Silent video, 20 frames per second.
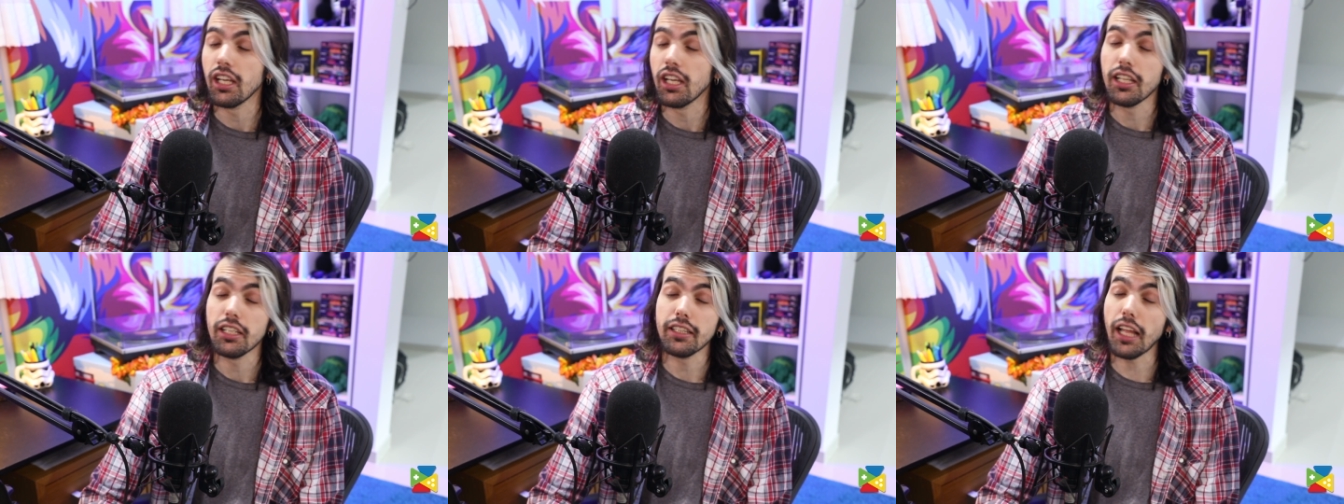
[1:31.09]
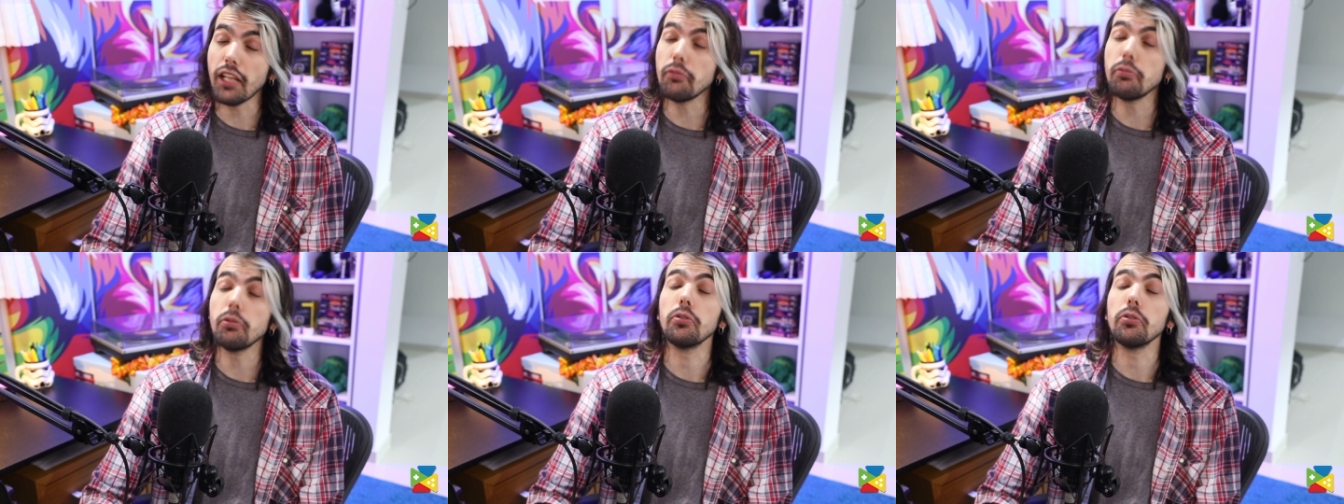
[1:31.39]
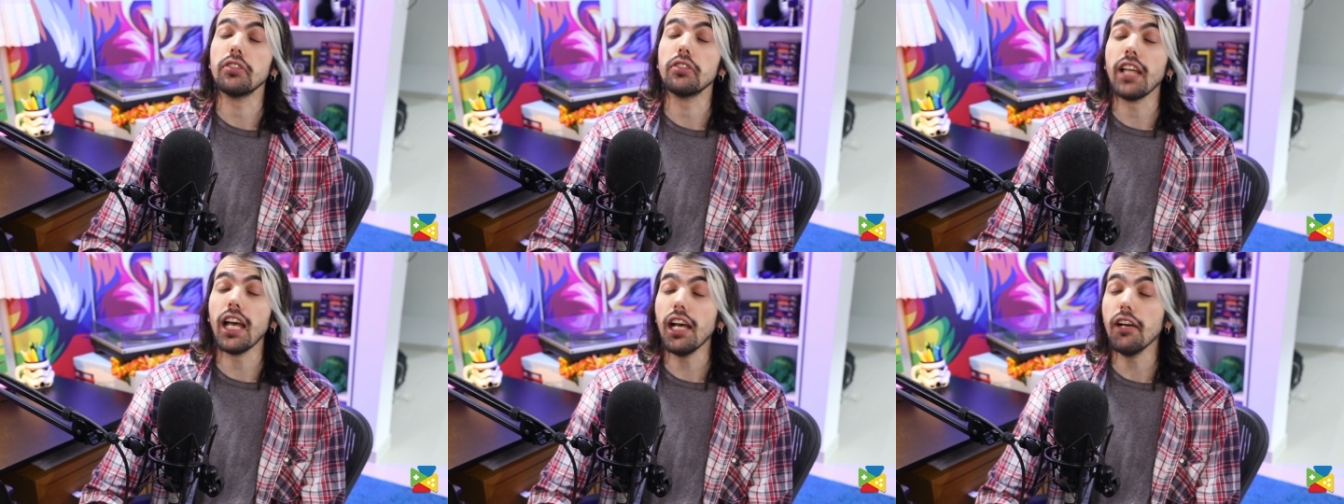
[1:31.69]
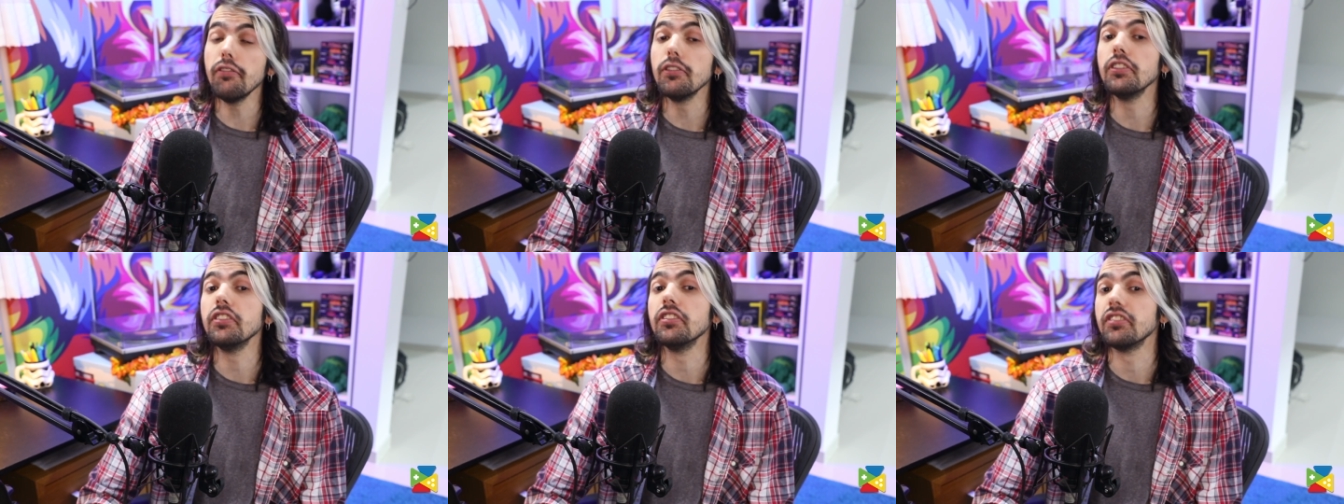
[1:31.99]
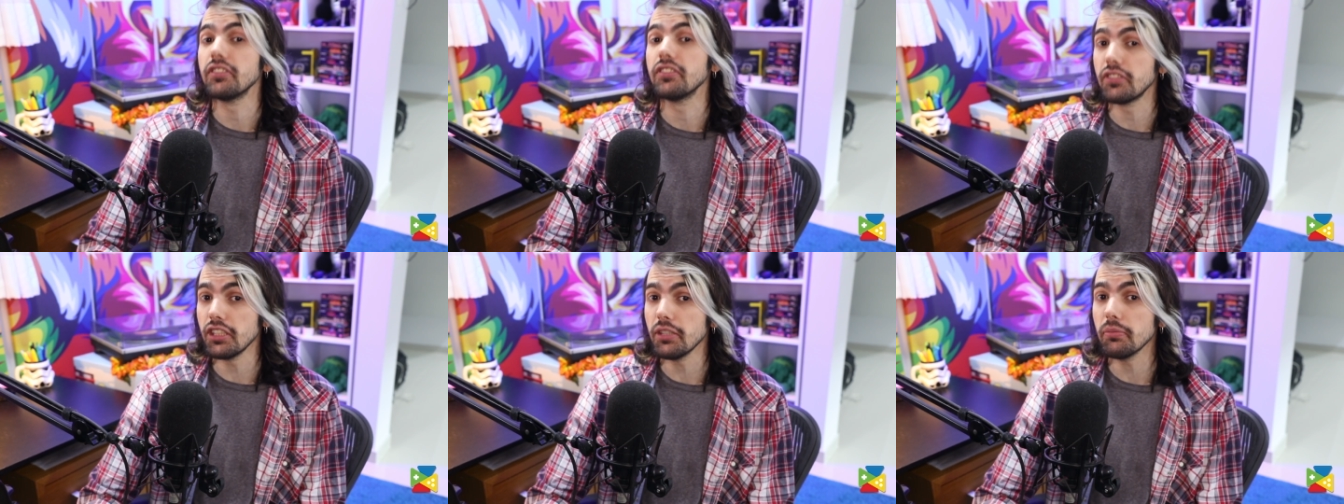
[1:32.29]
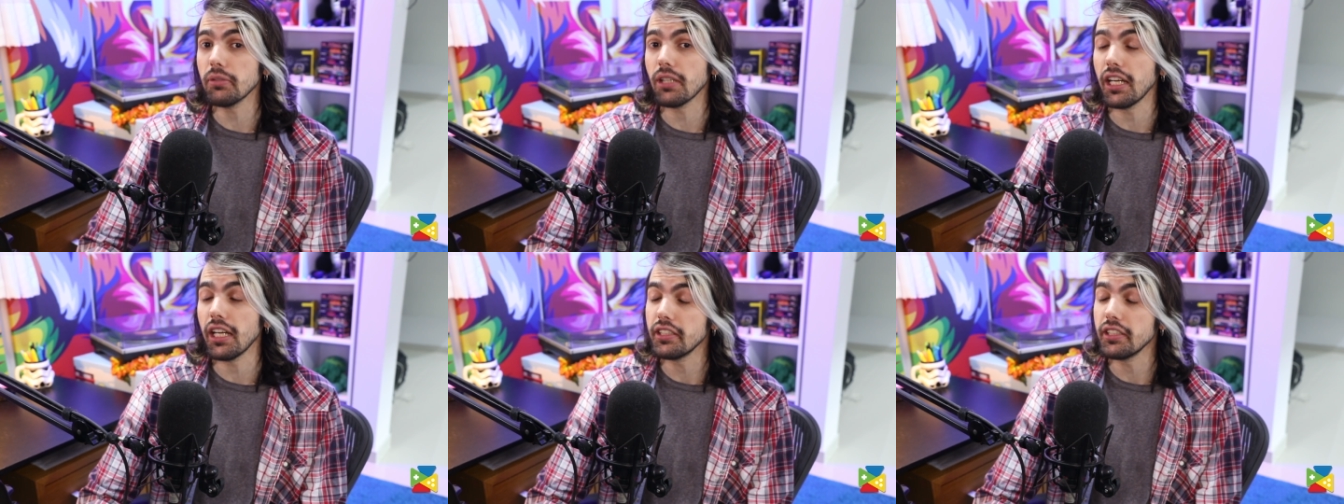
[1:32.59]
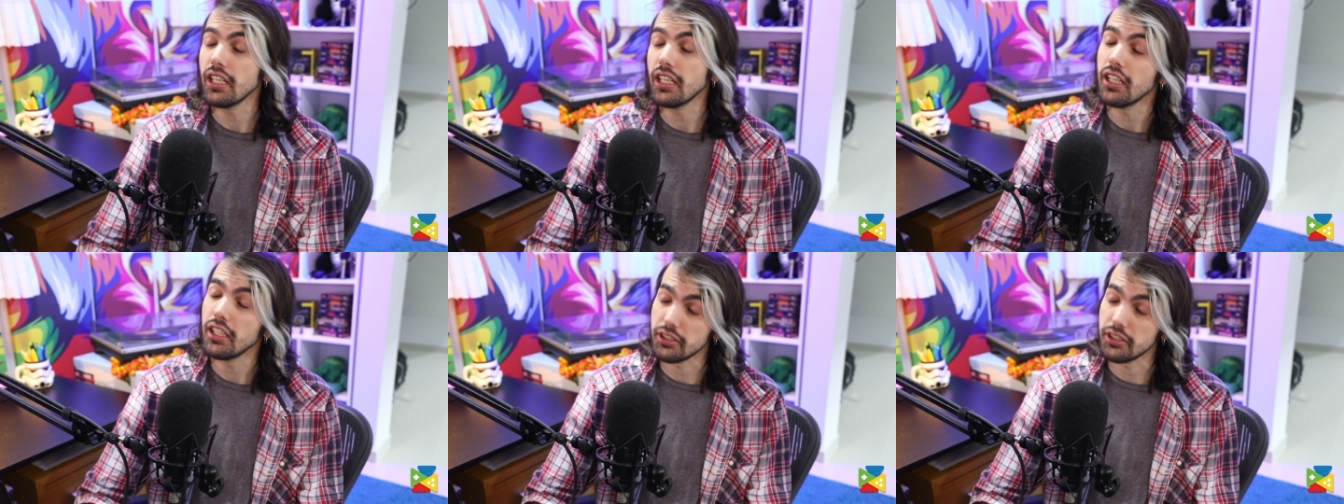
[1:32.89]
that will definitely streamline
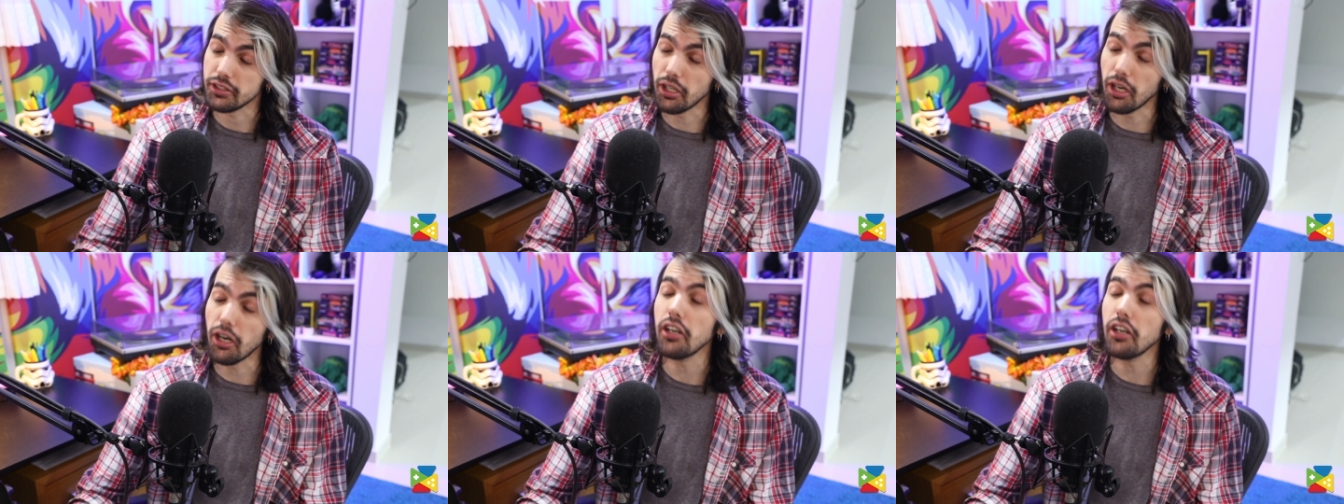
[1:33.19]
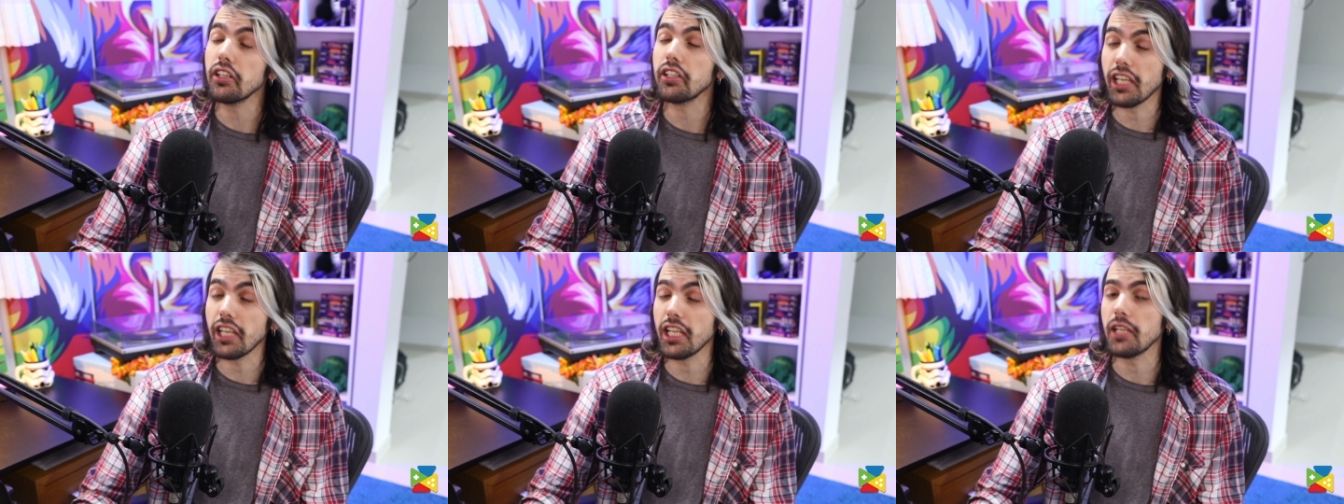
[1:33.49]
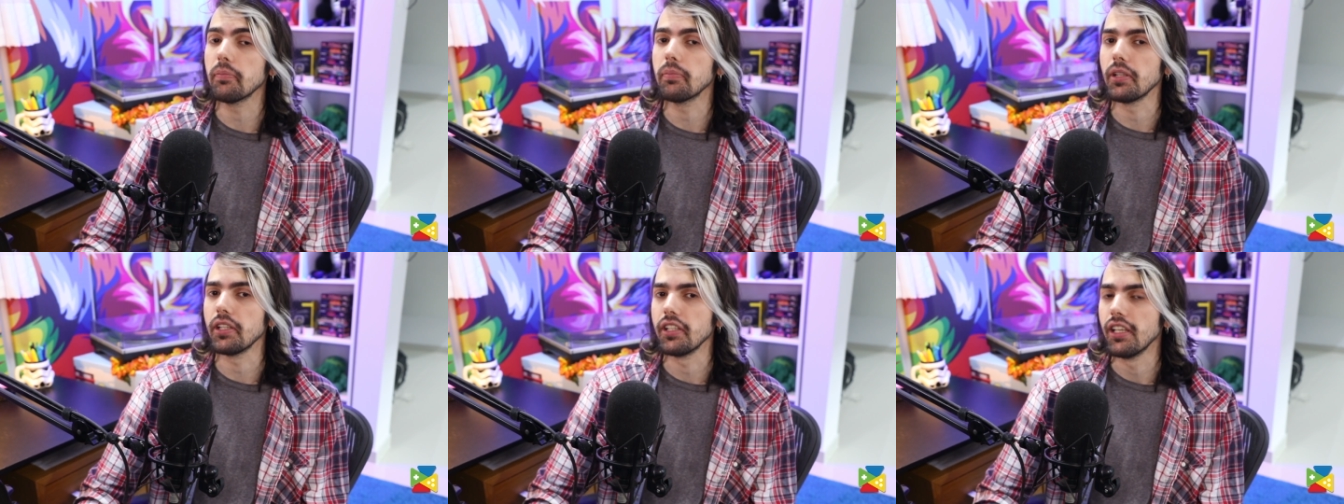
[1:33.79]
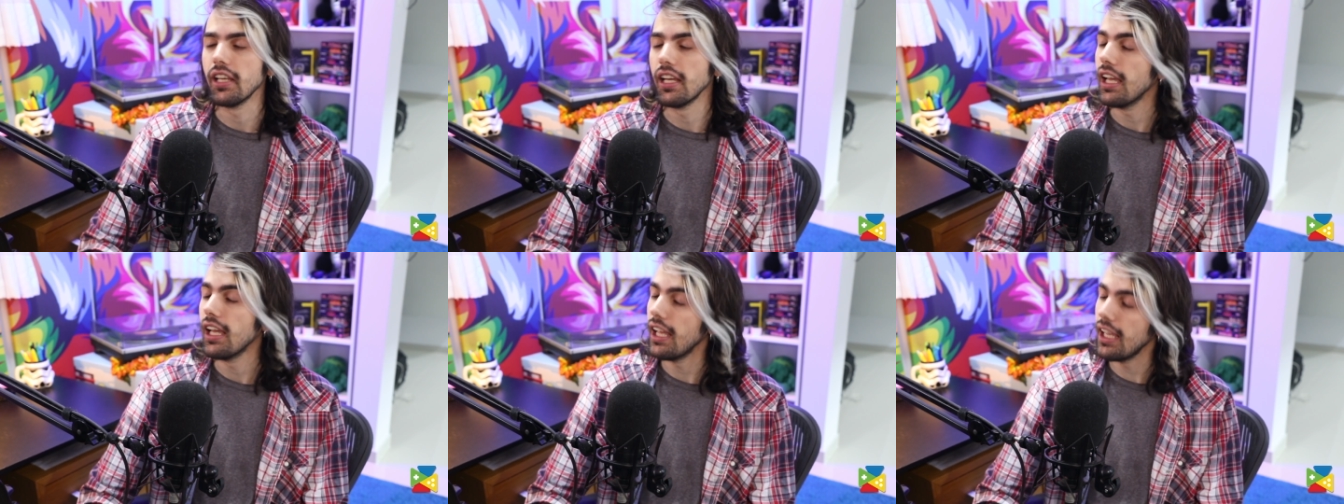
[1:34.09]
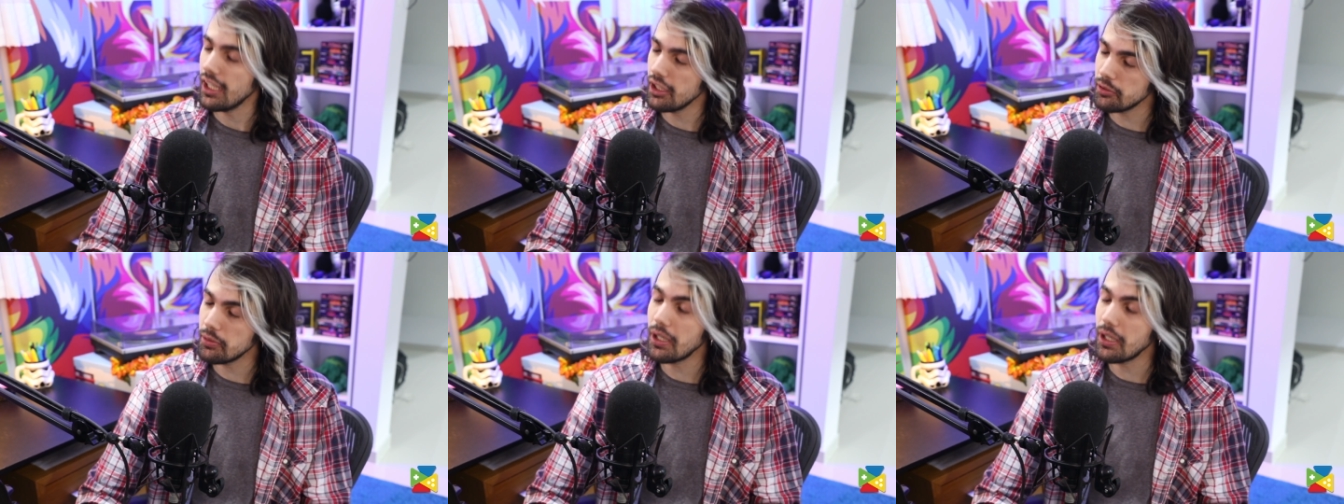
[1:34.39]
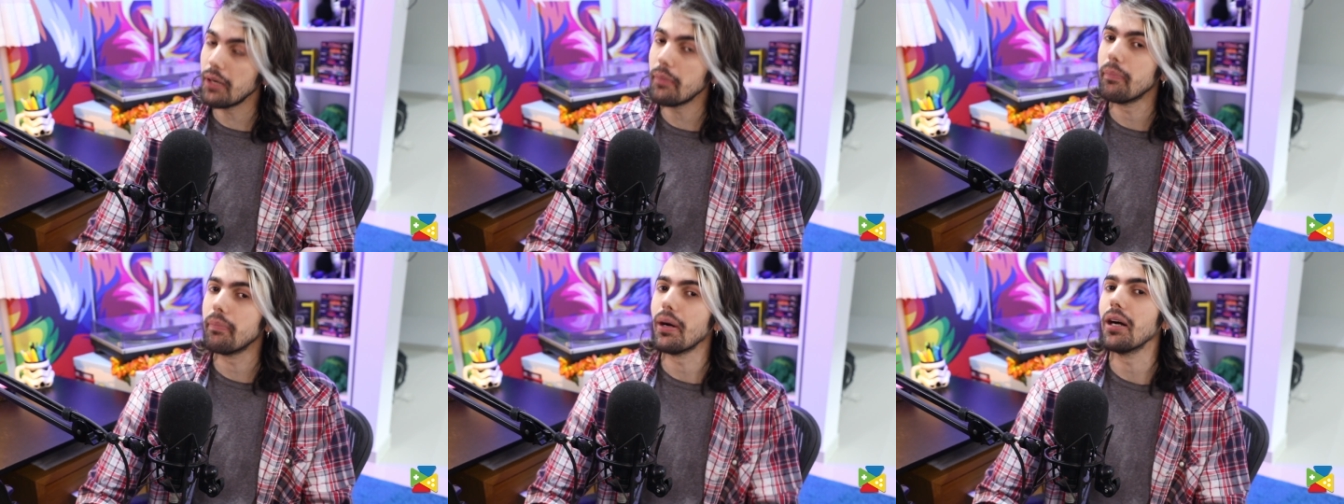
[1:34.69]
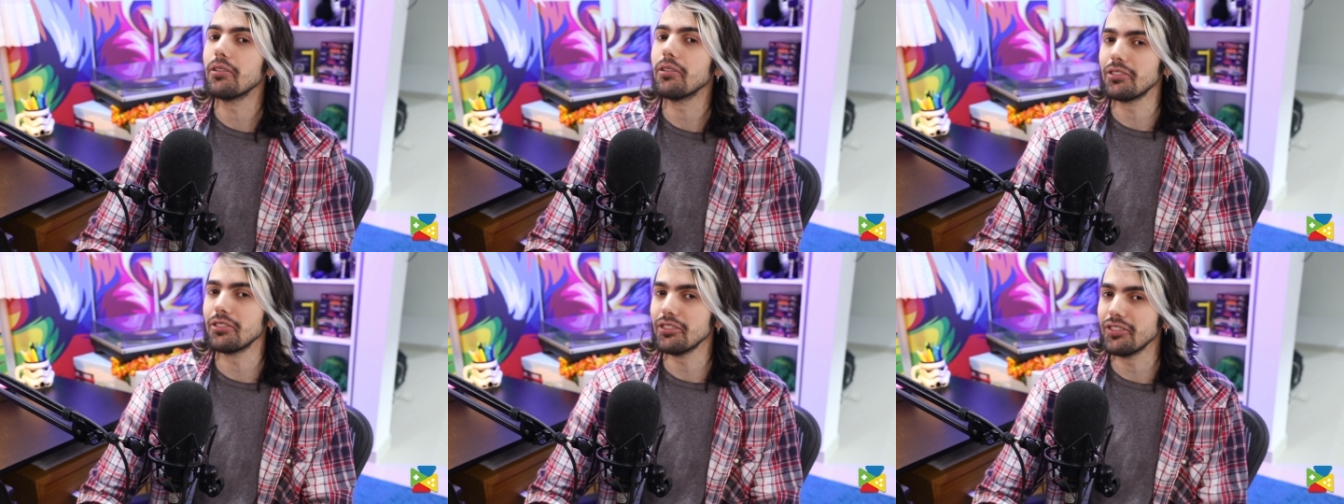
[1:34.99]
your gameplay, as we are
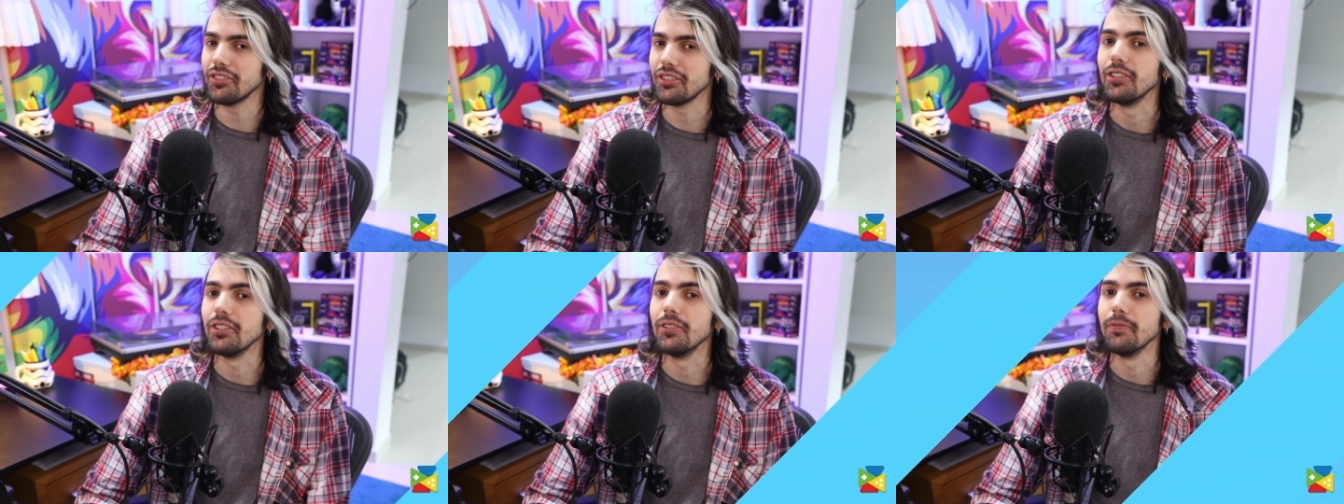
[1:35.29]
about to see.